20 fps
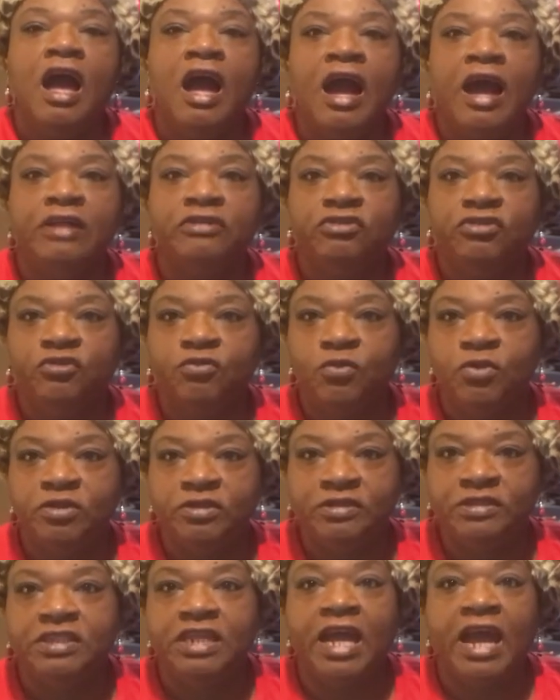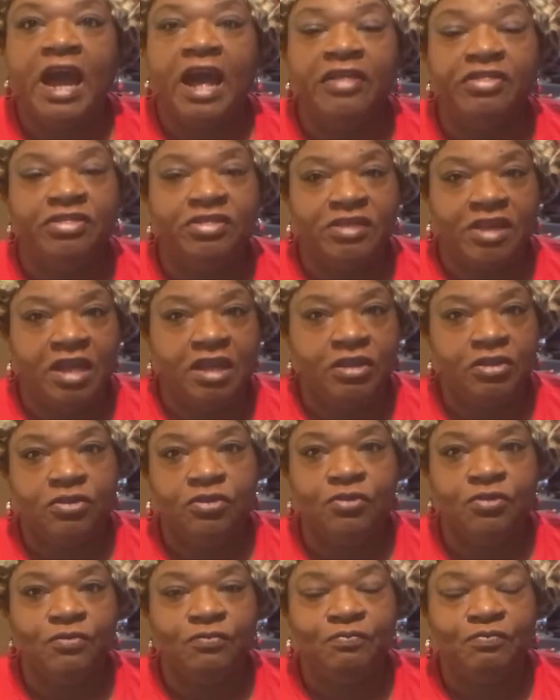I just want to say I thank
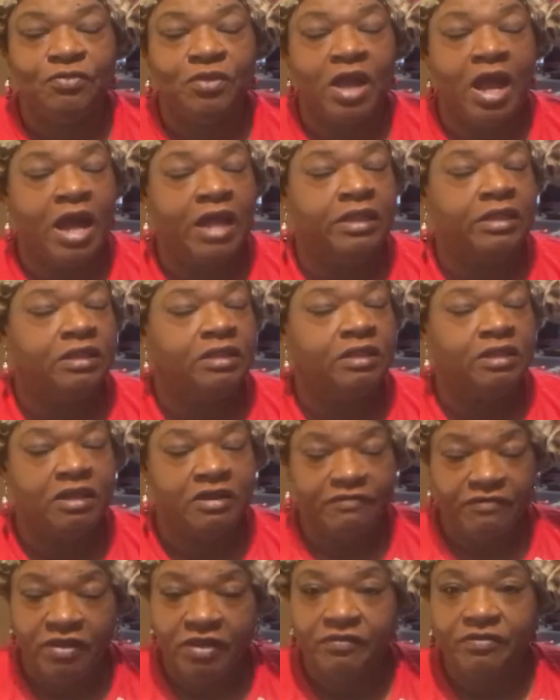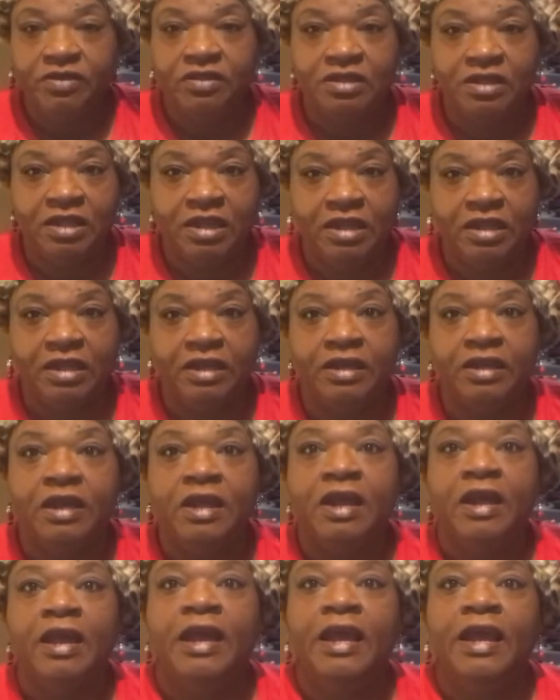you. I love everything.
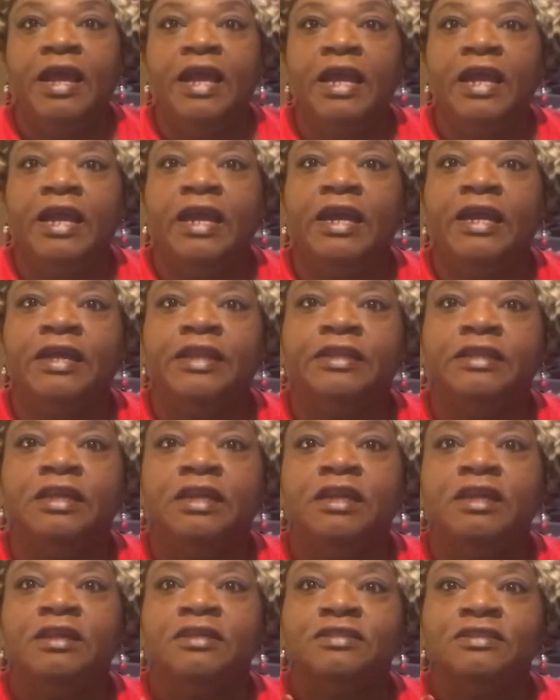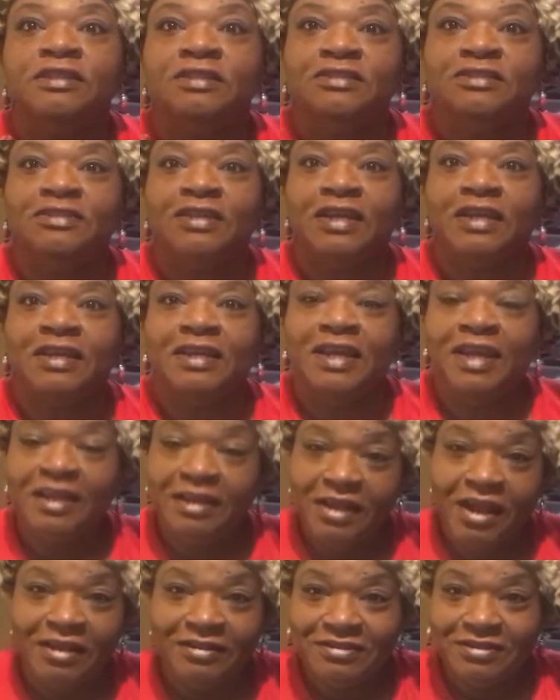And since I
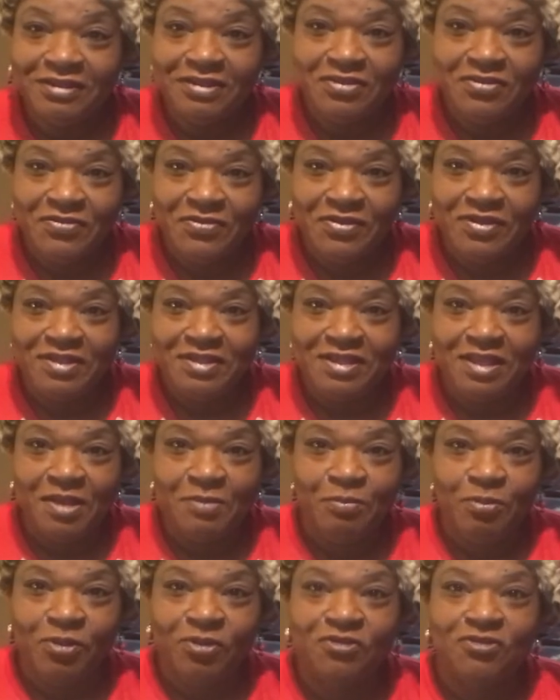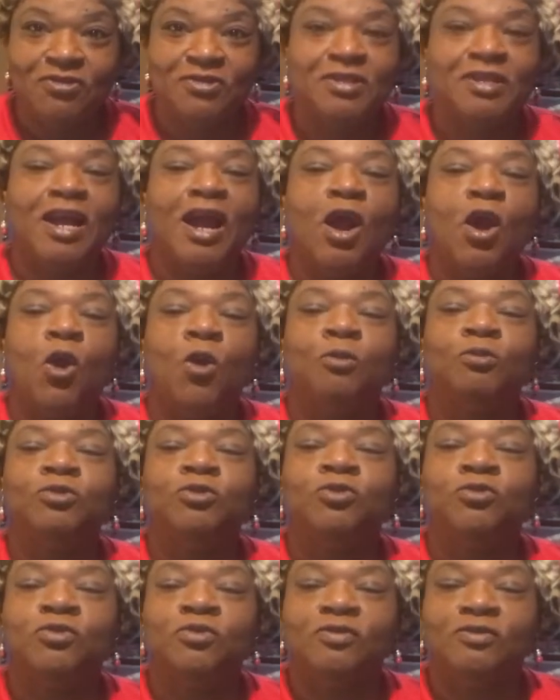cannot send you anything personally, I hope
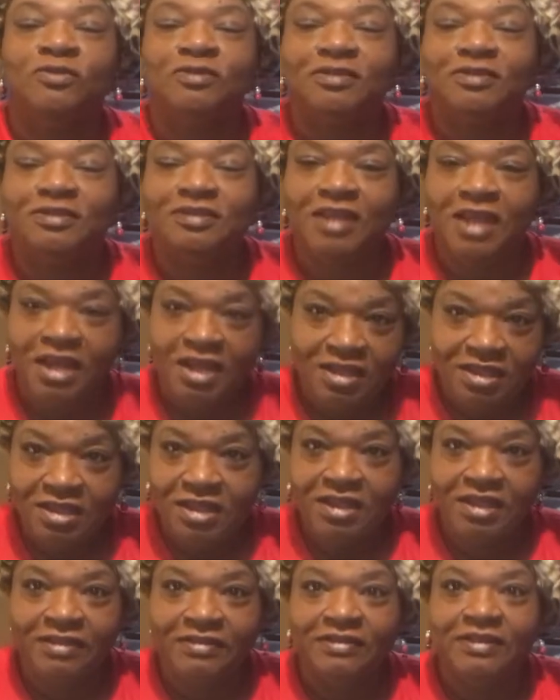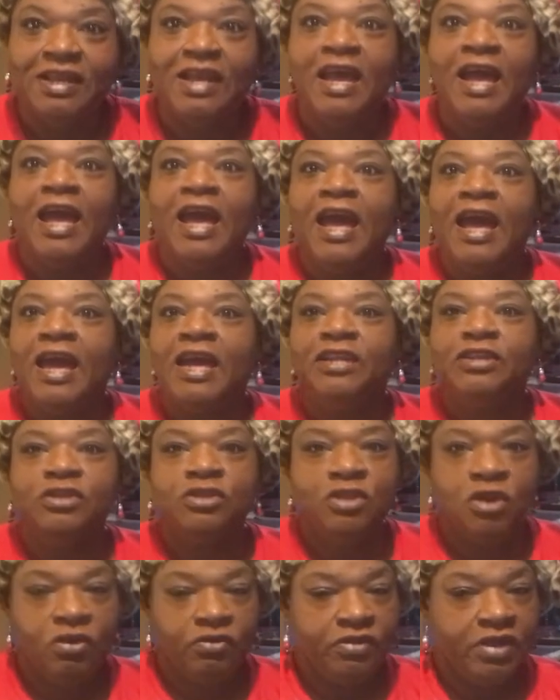you take this and
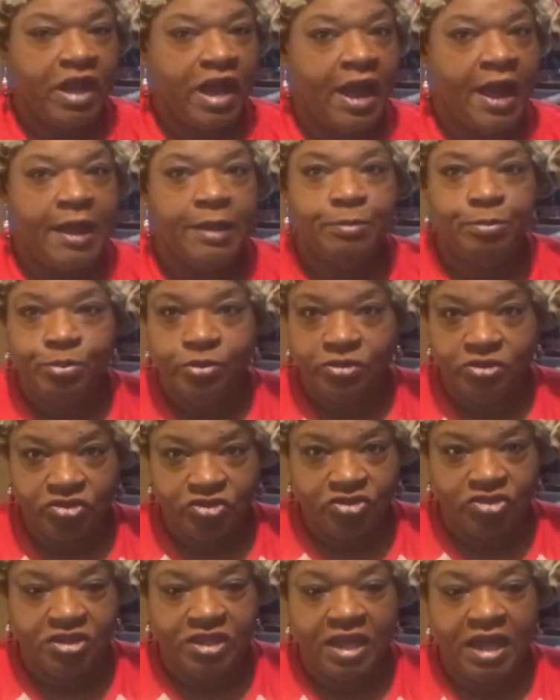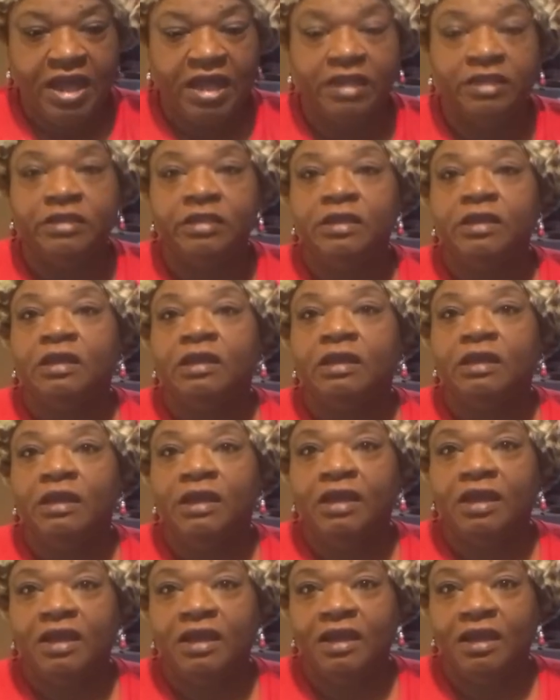know that I appreciate
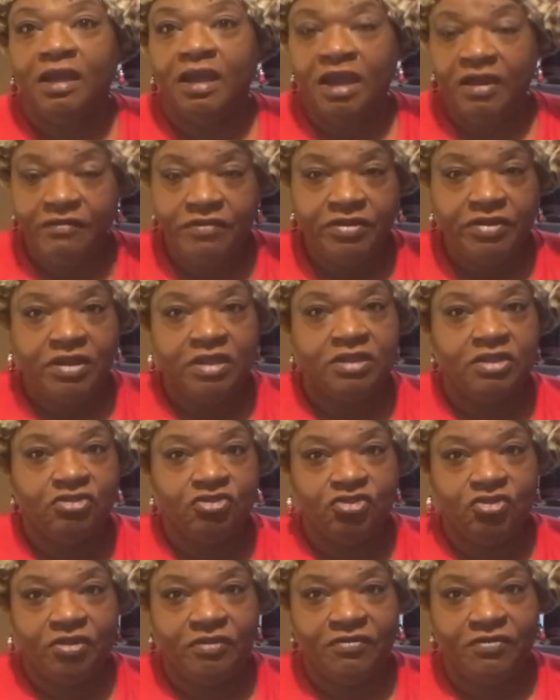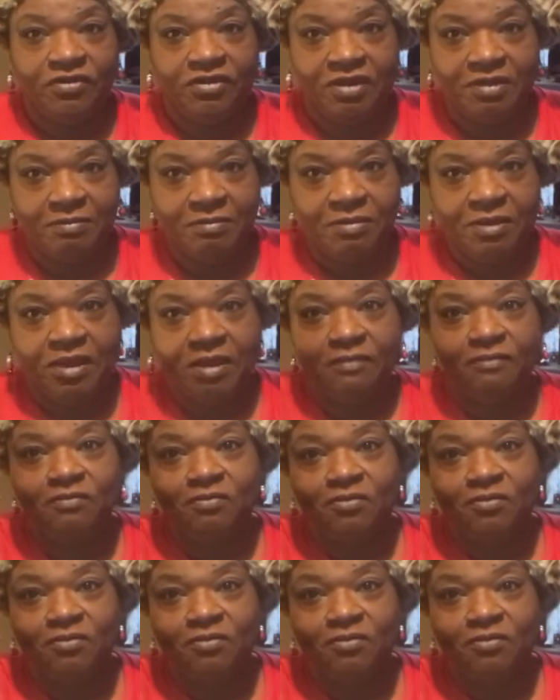everything that you have sent me.